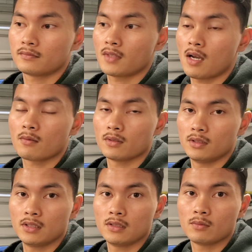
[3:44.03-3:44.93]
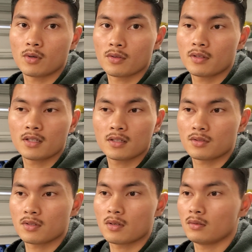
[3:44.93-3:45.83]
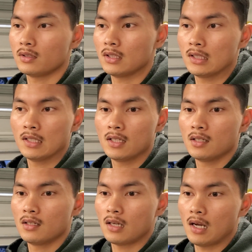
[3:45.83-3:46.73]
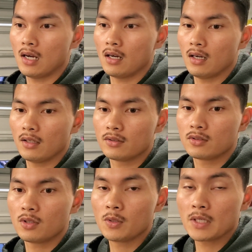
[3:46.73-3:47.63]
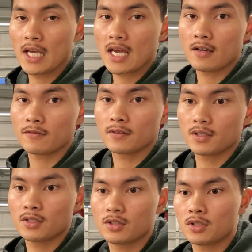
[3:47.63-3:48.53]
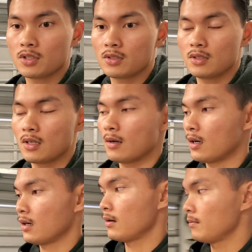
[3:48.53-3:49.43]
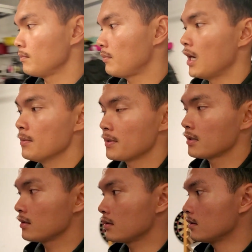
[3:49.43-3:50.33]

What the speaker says: not really worth it because there's only 2.5 inches piping